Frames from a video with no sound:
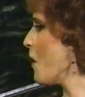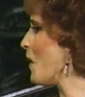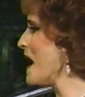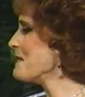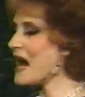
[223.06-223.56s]

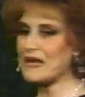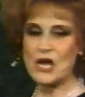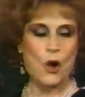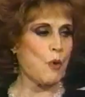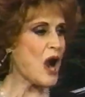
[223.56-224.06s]
women
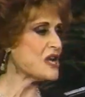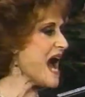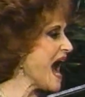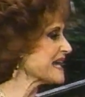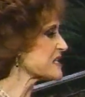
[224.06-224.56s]
were
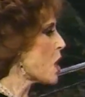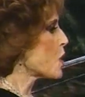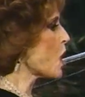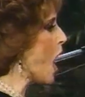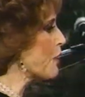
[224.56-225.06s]
not
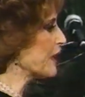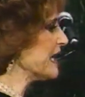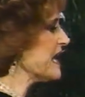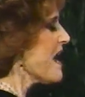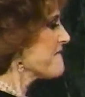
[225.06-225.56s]

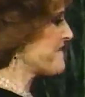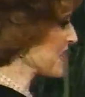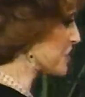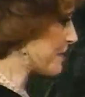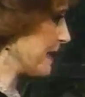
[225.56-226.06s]
lowly
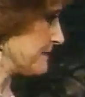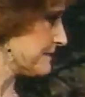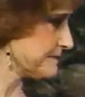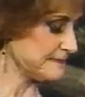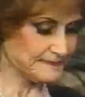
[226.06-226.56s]
fishermen.
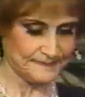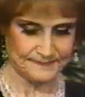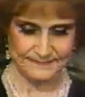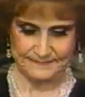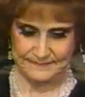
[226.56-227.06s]

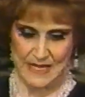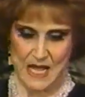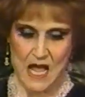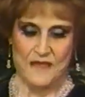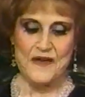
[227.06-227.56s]

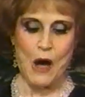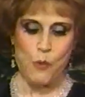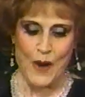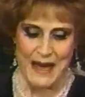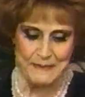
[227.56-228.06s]
The
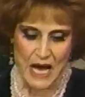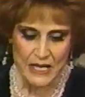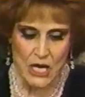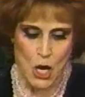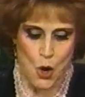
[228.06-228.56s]

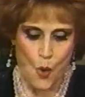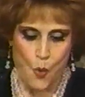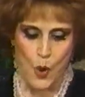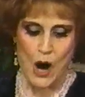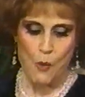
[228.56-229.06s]
women
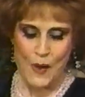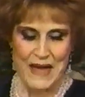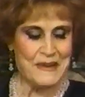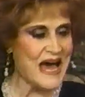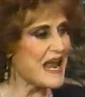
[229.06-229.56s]
were
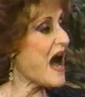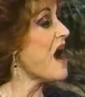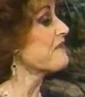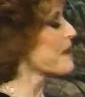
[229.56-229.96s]
women of